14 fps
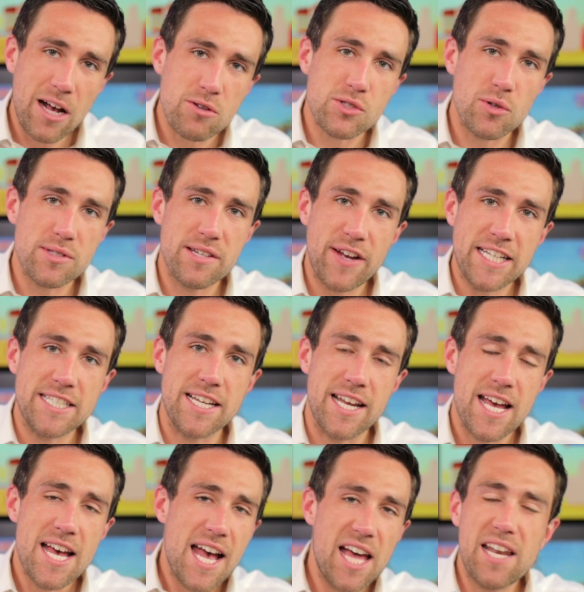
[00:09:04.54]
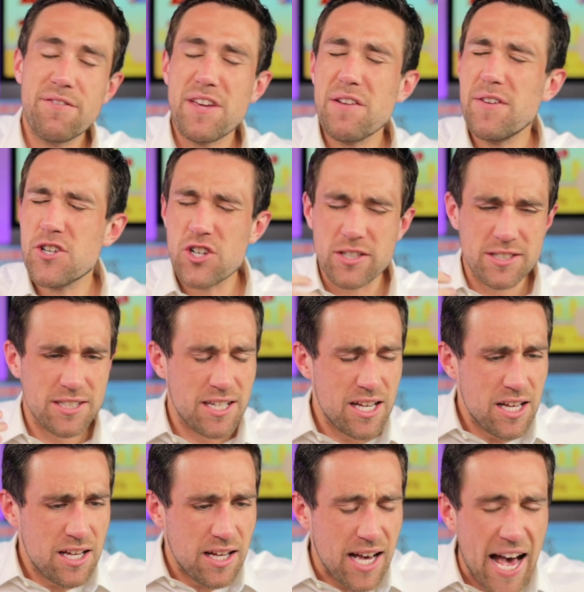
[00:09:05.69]
households evicted. And if even just
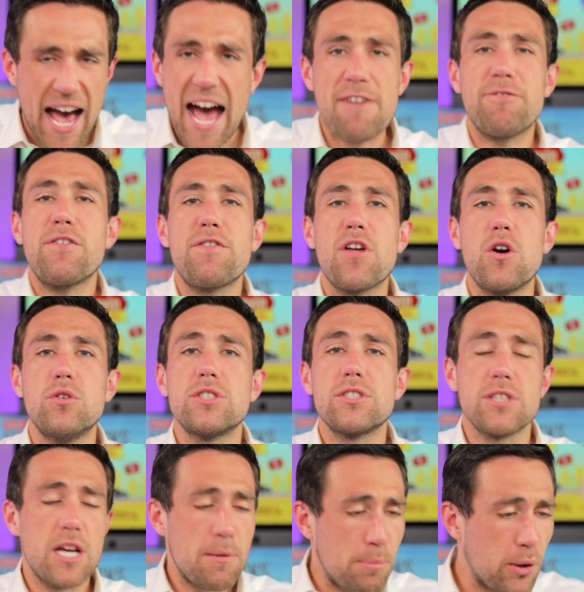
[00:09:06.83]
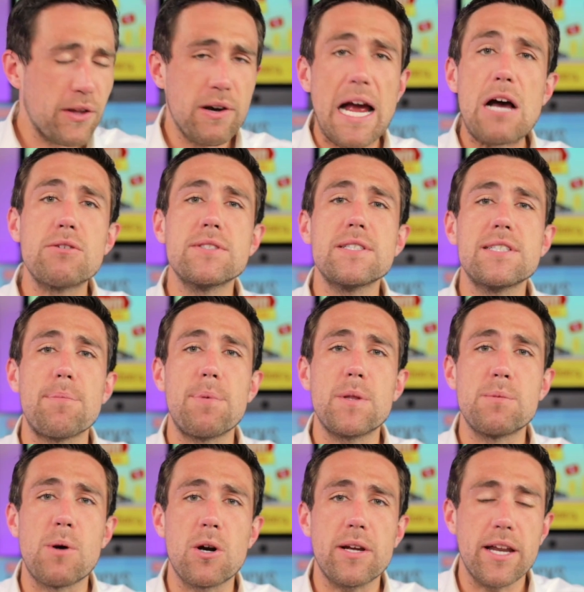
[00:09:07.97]
half of those put their houses up on
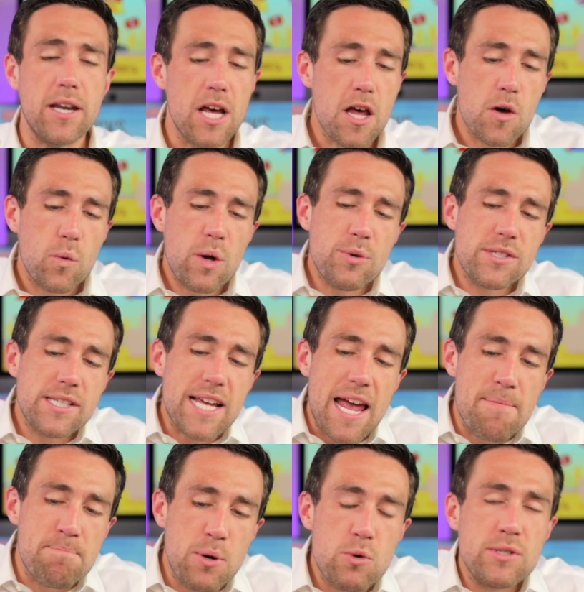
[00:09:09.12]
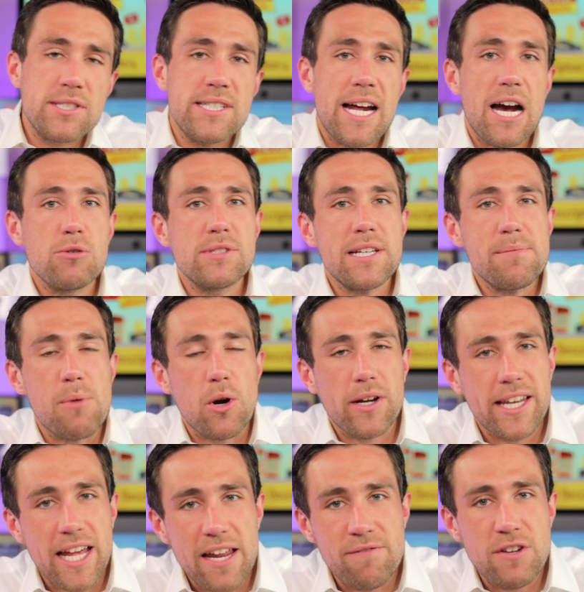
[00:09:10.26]
the market, we would see a boost to housing
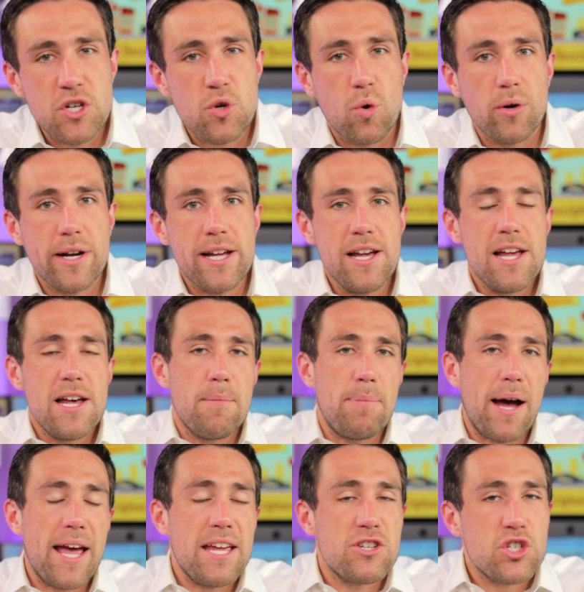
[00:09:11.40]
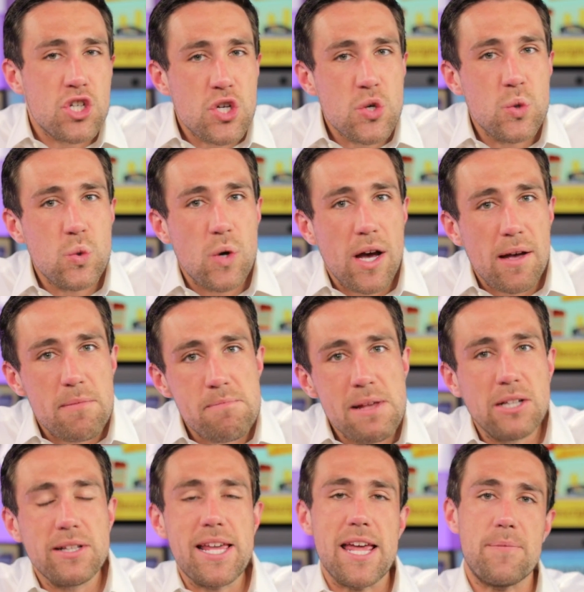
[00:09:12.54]
market inventory by 2
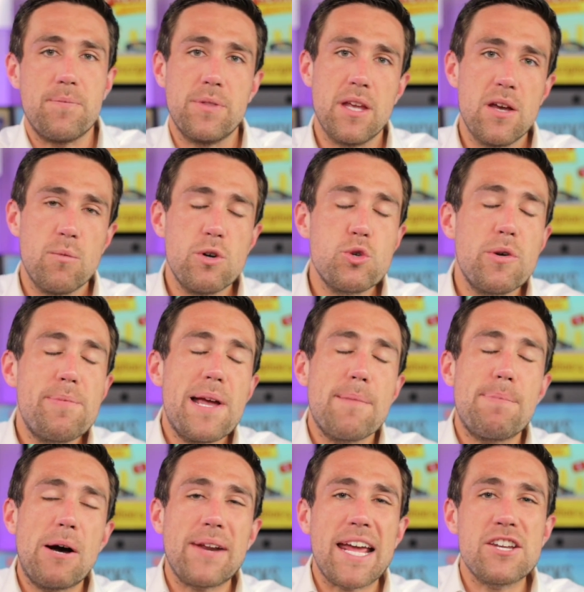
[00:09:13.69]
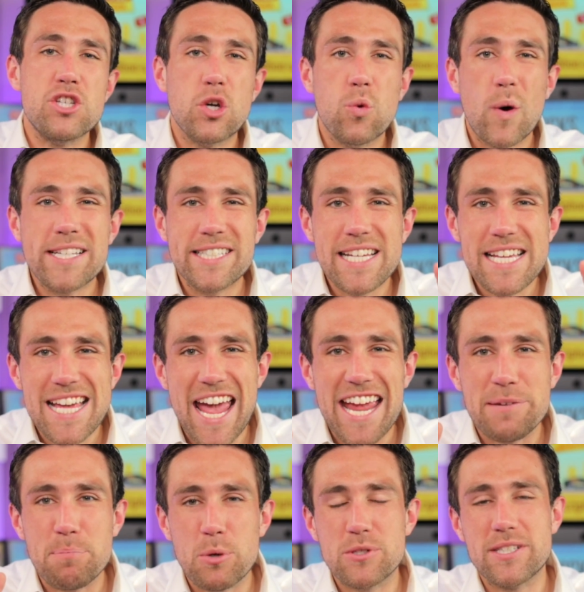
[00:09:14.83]
million, which would be about a
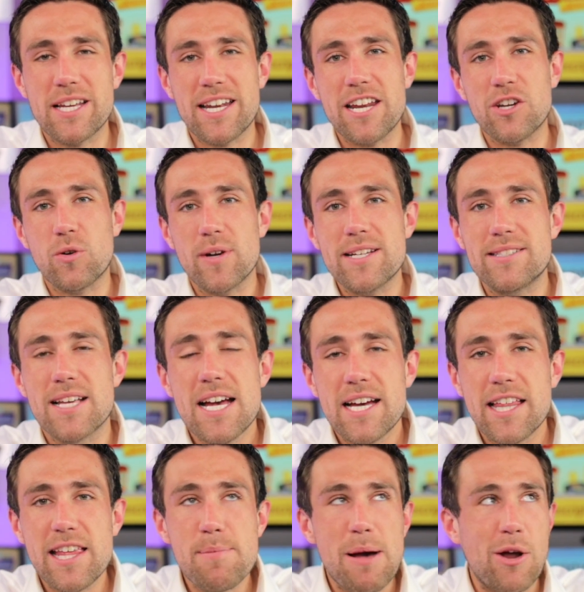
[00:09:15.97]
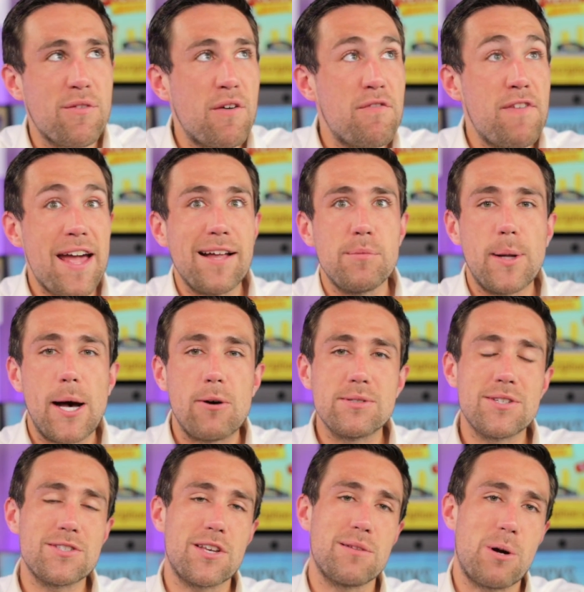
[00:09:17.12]
28% increase in the amount of available
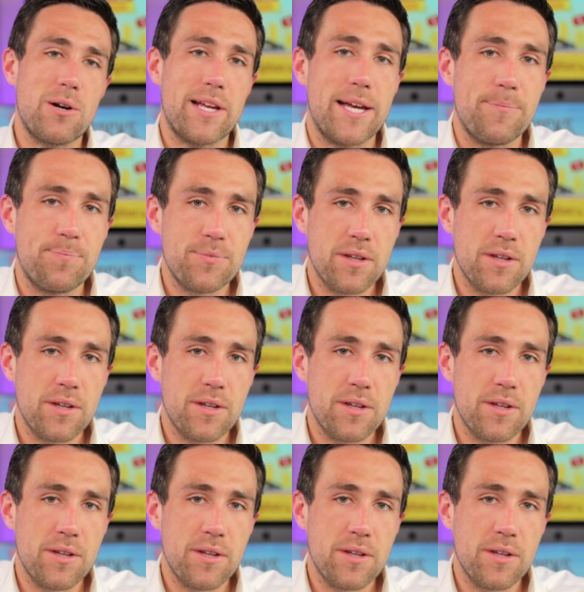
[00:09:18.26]
houses on the market.